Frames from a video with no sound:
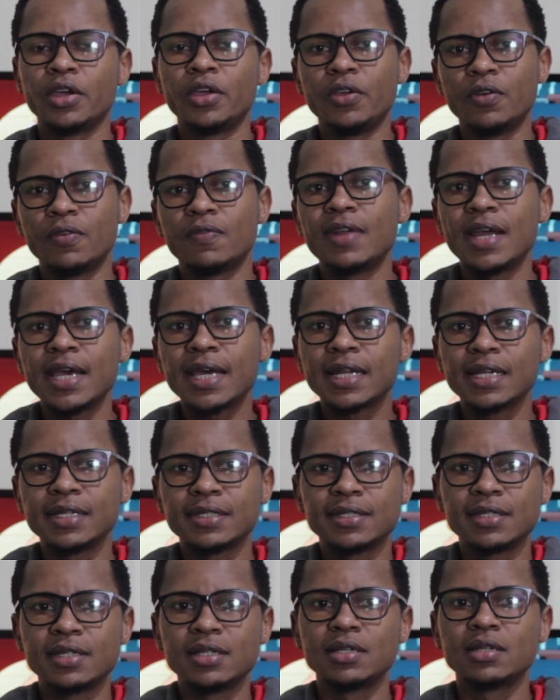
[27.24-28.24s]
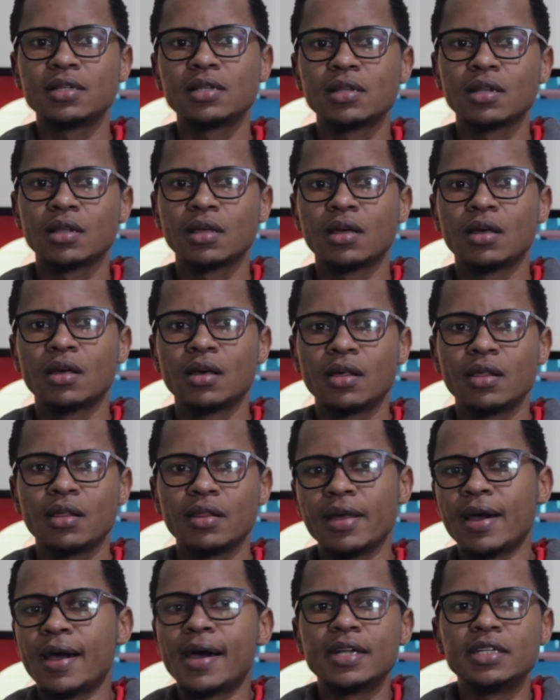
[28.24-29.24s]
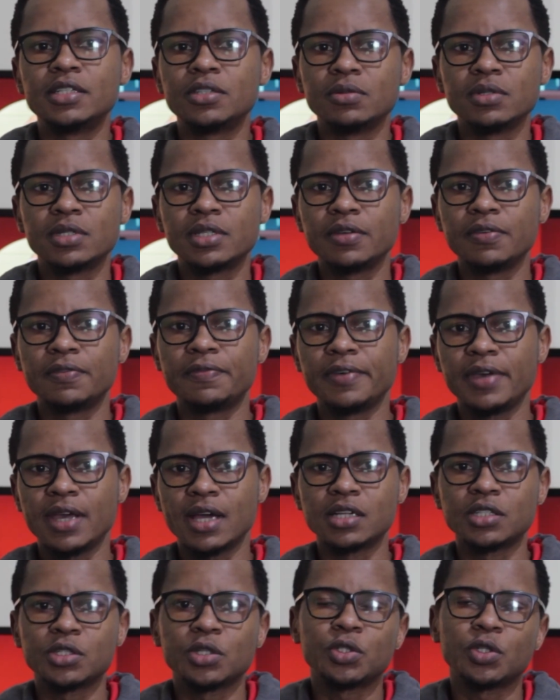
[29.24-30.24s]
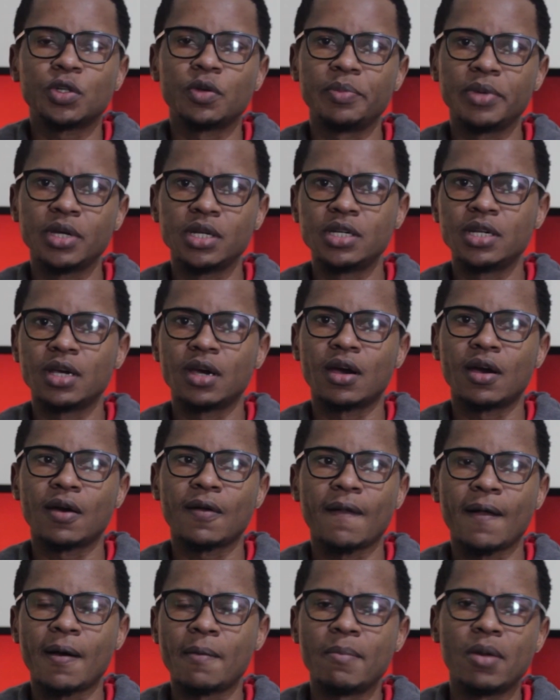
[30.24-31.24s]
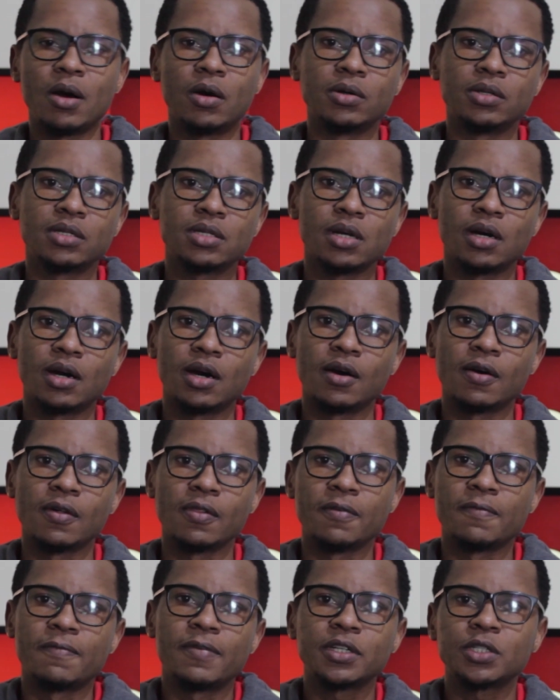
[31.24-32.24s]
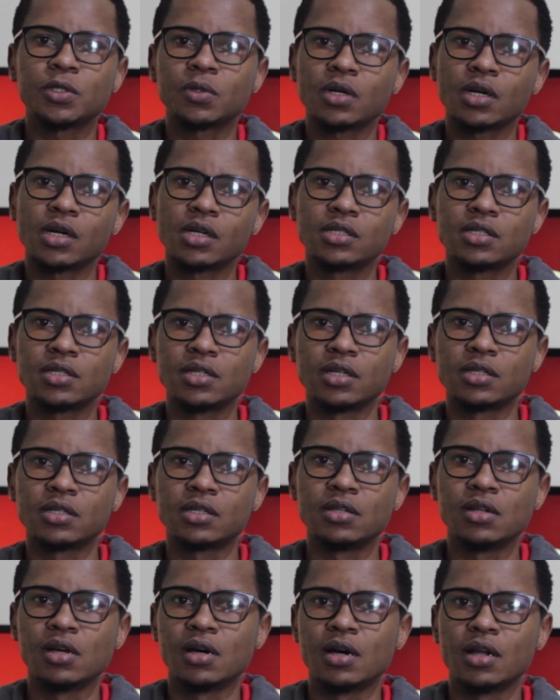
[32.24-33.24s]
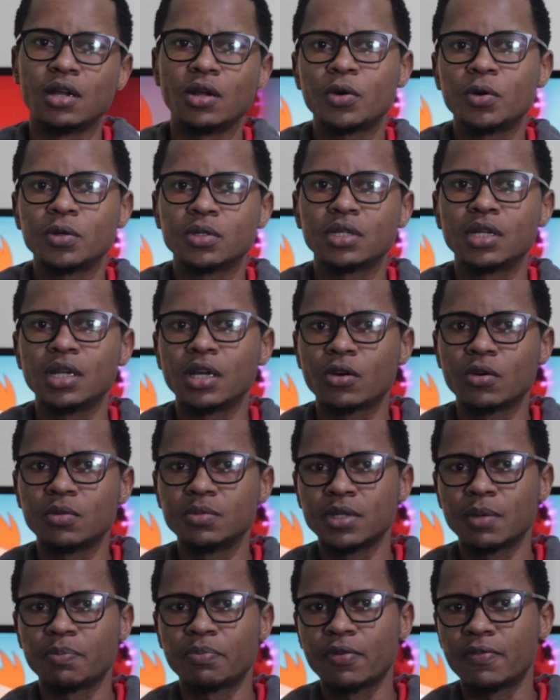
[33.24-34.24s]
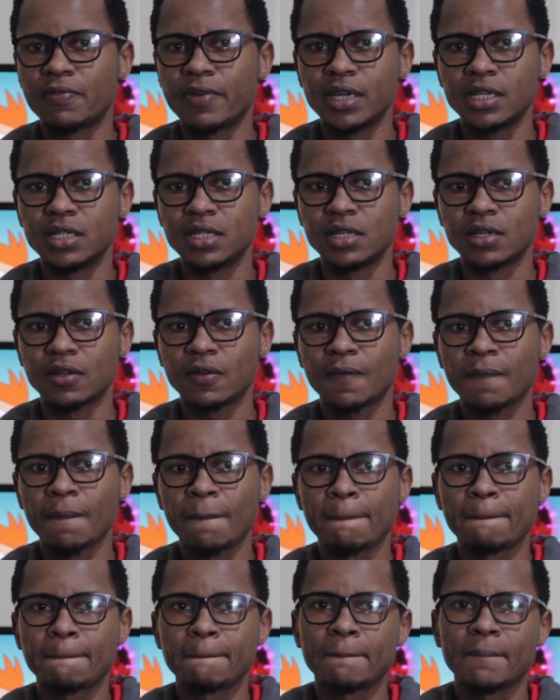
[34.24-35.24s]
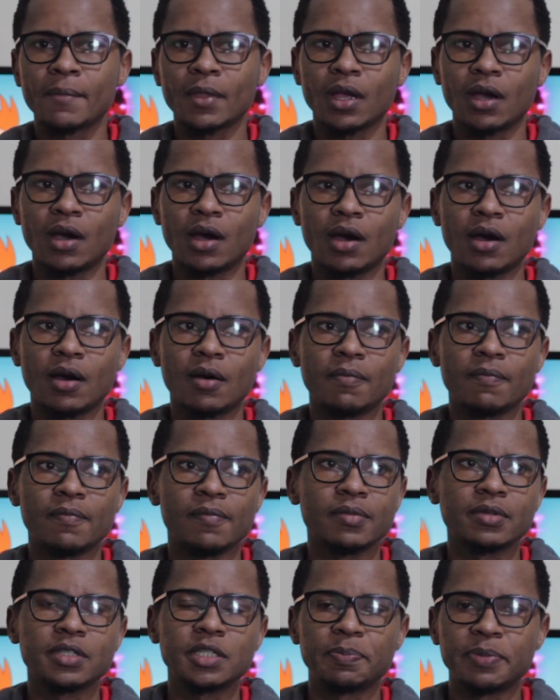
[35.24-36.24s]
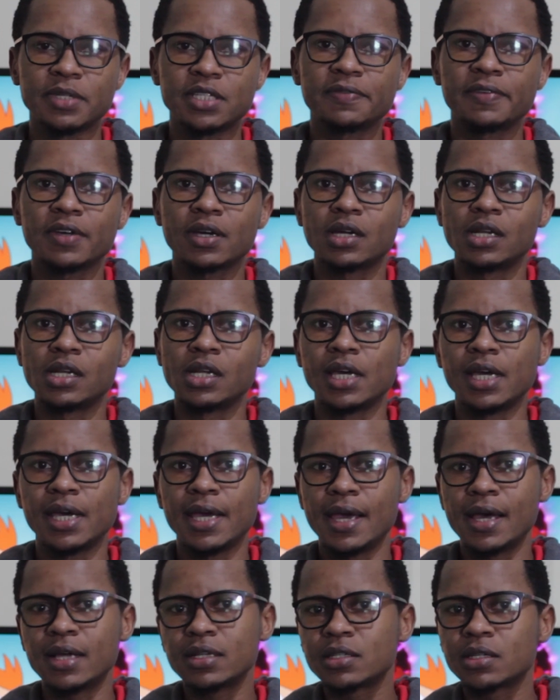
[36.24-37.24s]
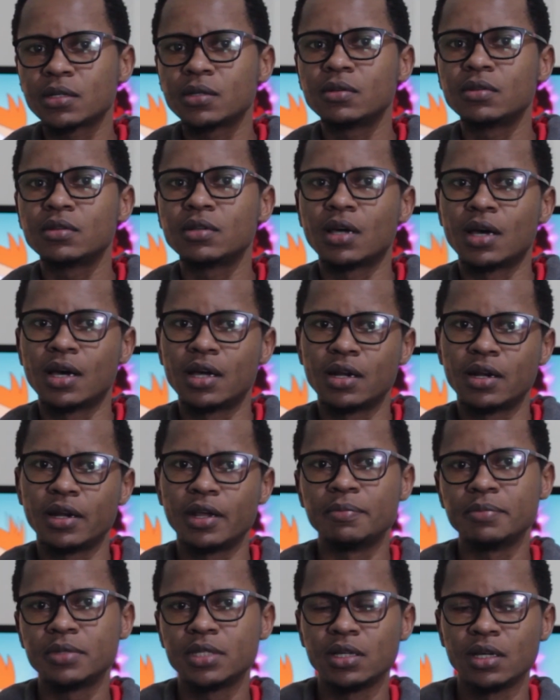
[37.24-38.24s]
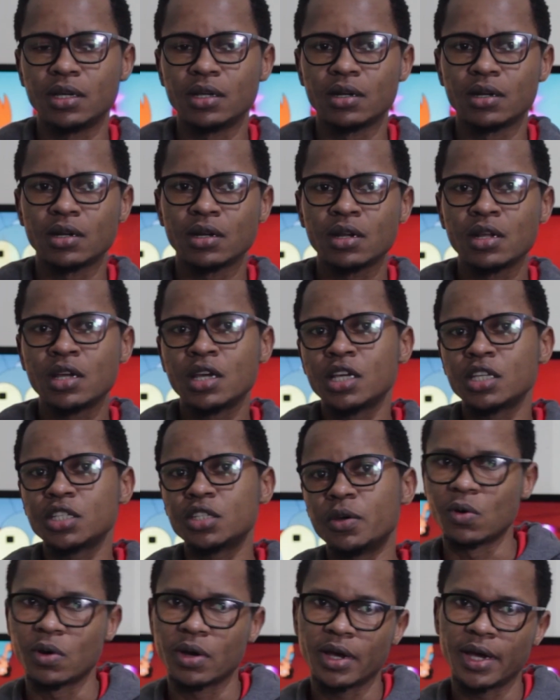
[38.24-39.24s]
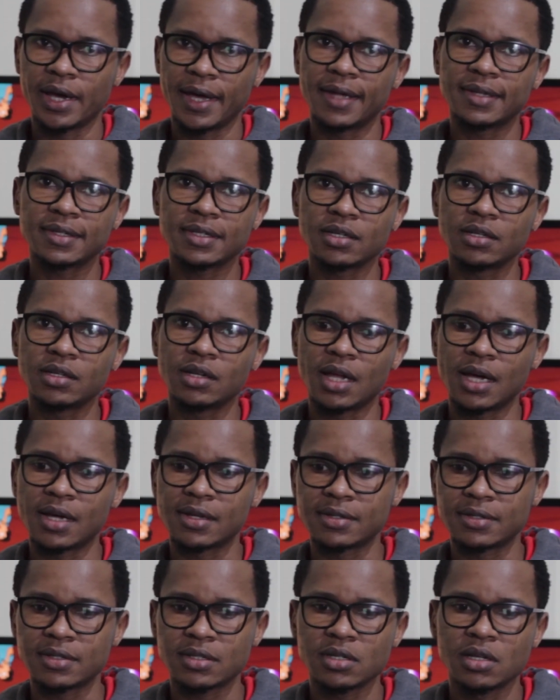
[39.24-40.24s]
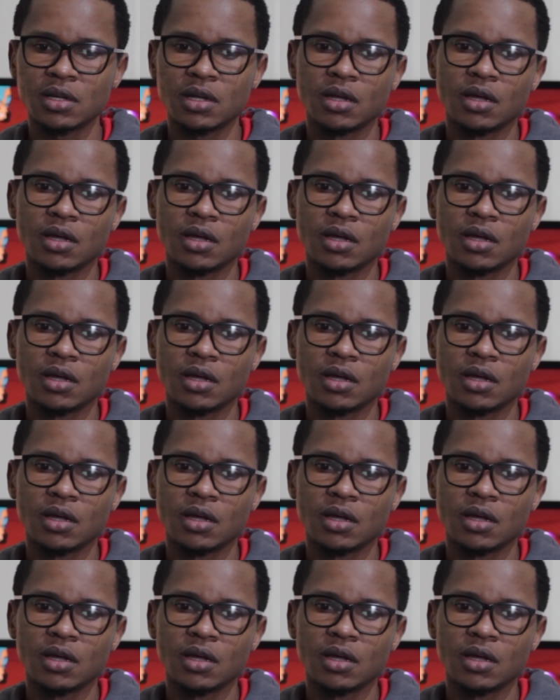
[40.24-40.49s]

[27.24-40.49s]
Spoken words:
You've likely seen the ads on TV and social media about the virtual cards that the local telecoms are providing, specifically Airtel and MTN. So Airtel has